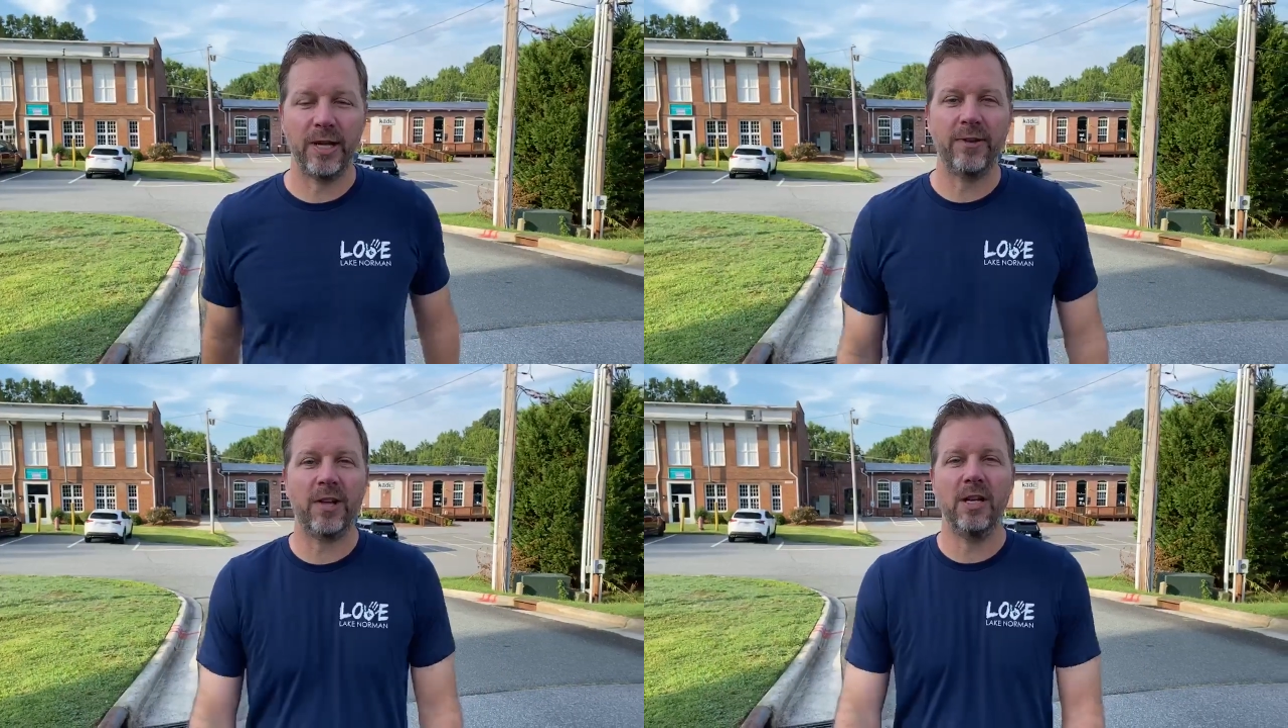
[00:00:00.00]

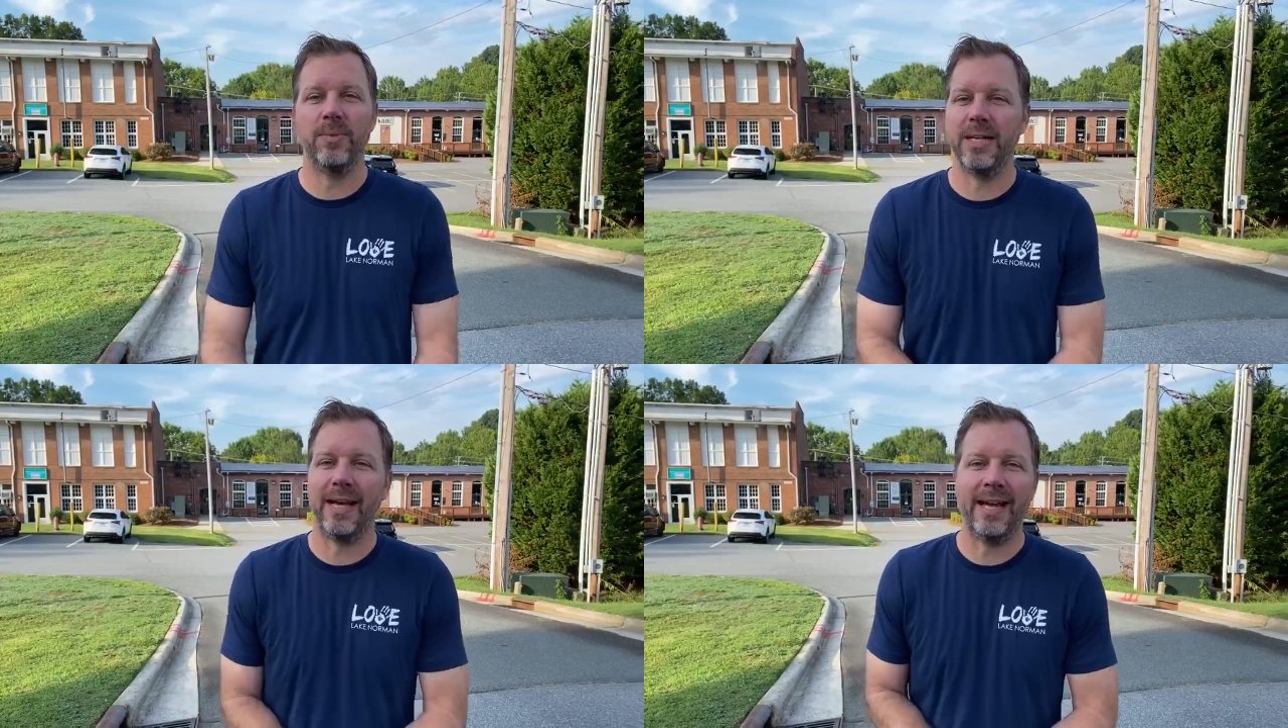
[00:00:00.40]
It's going to
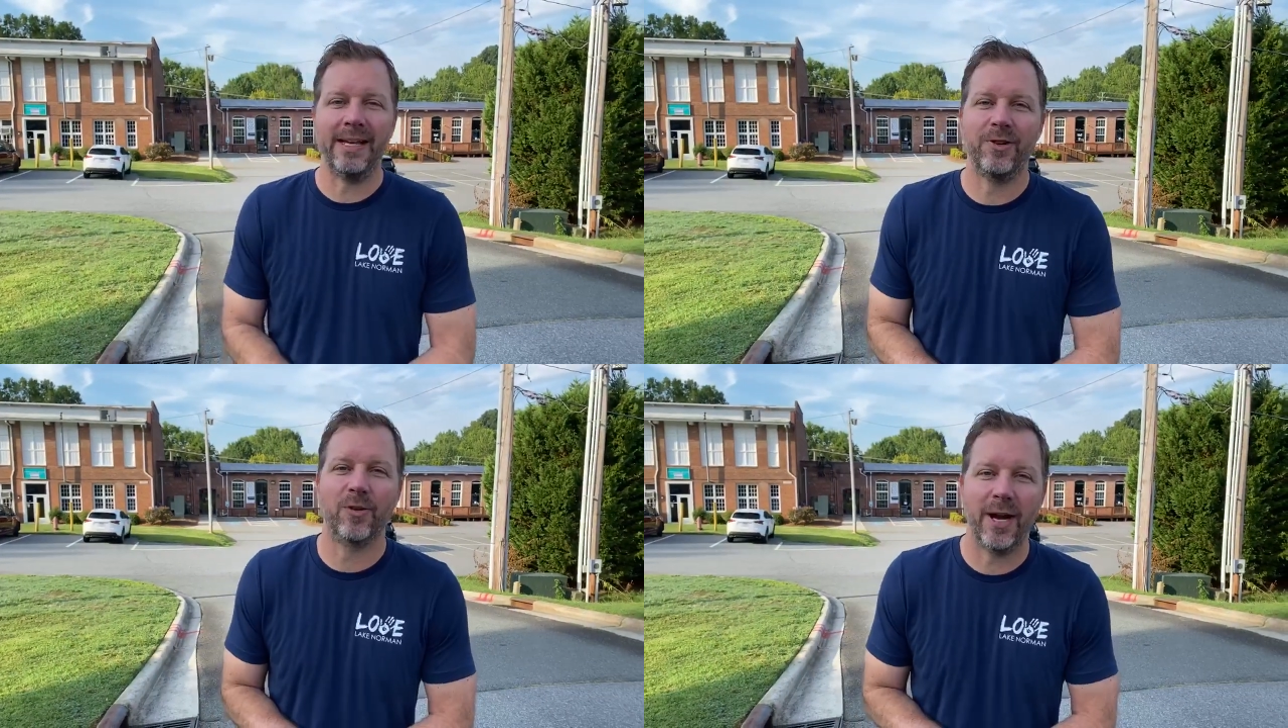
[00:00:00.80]
be a
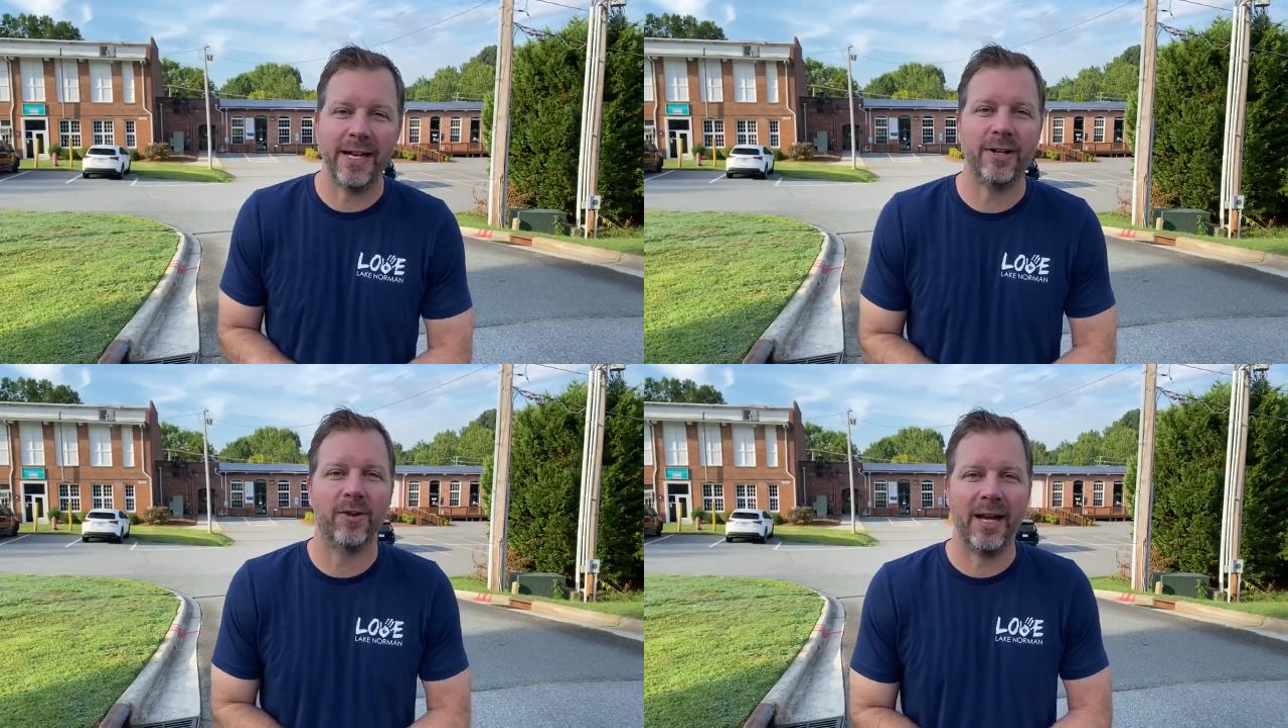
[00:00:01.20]

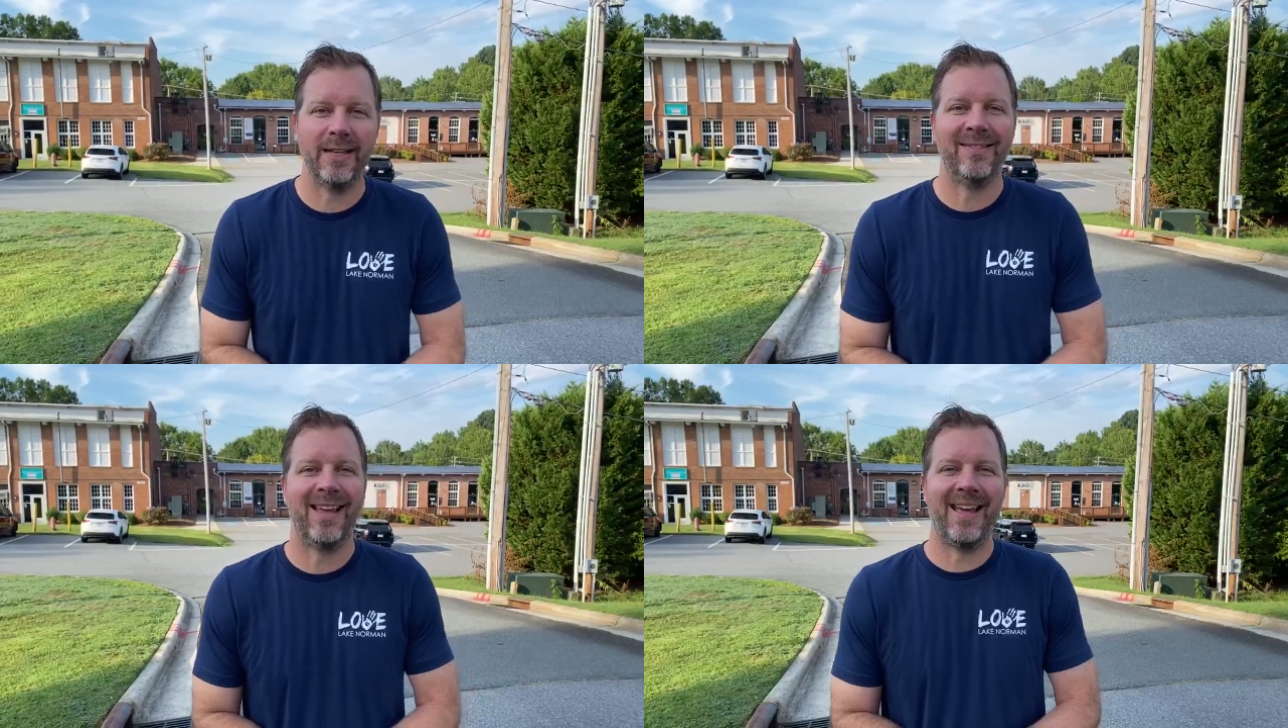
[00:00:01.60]
great,
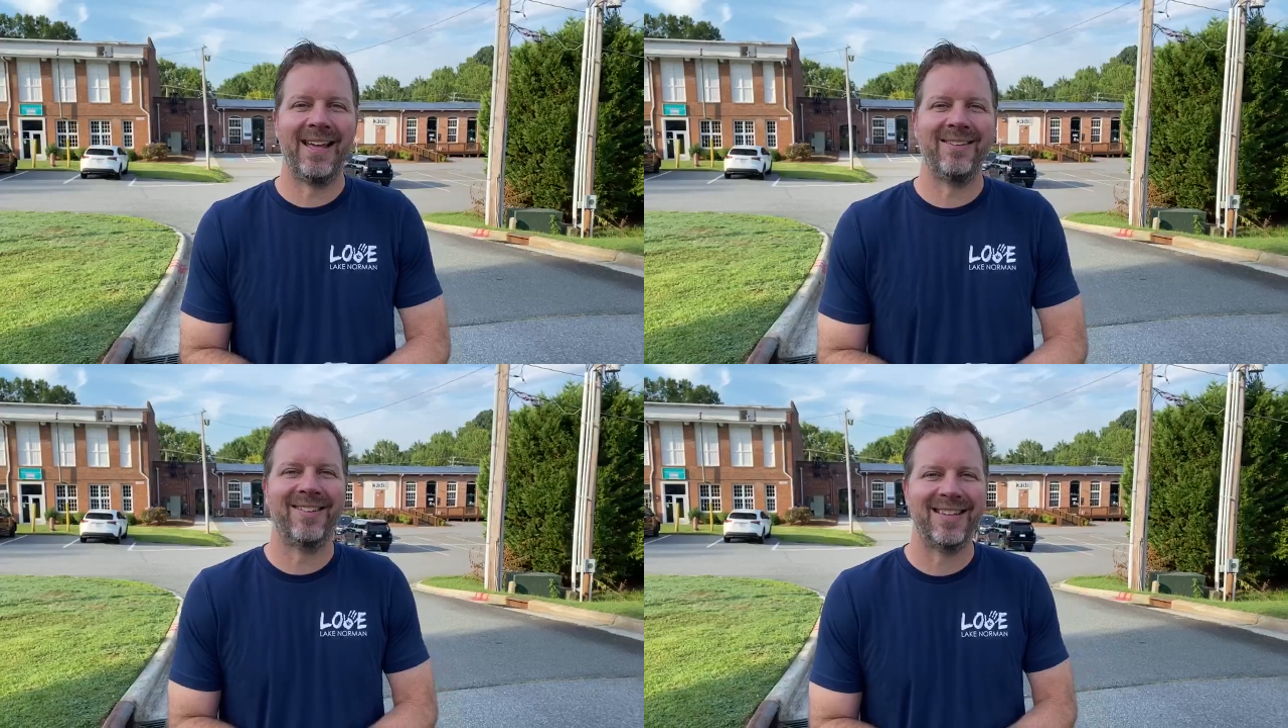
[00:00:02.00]
great
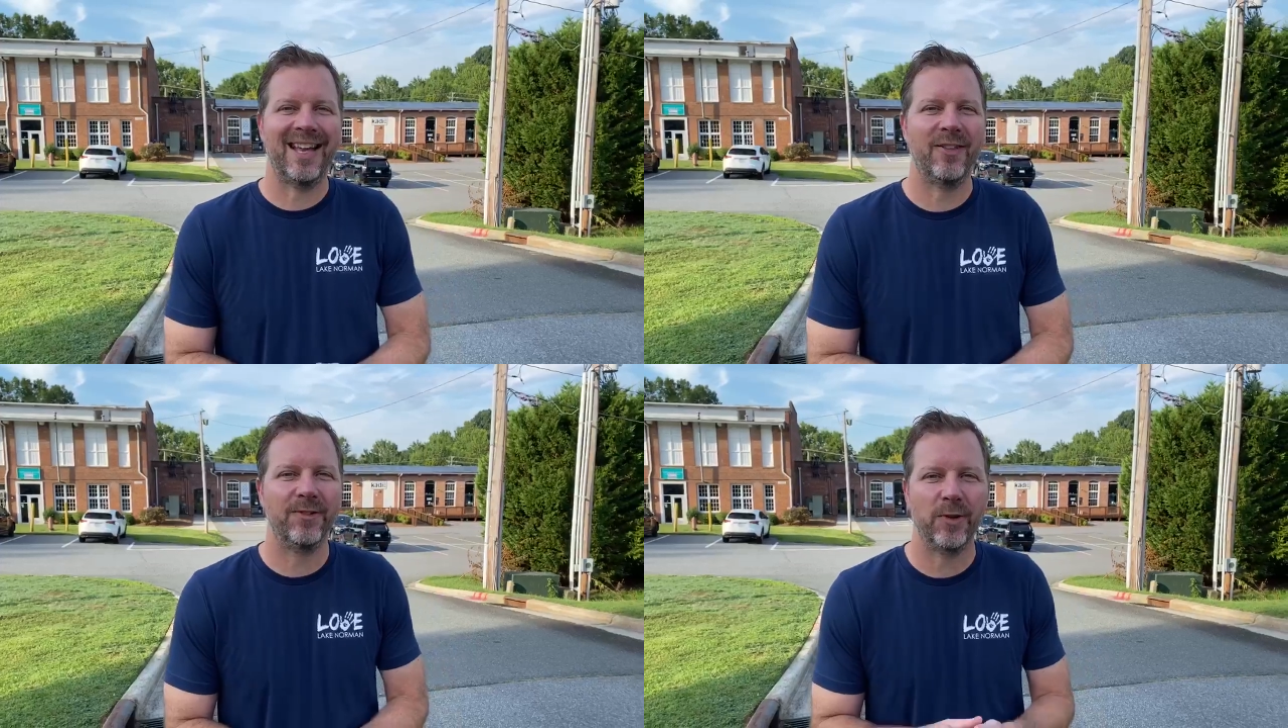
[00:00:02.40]
day together.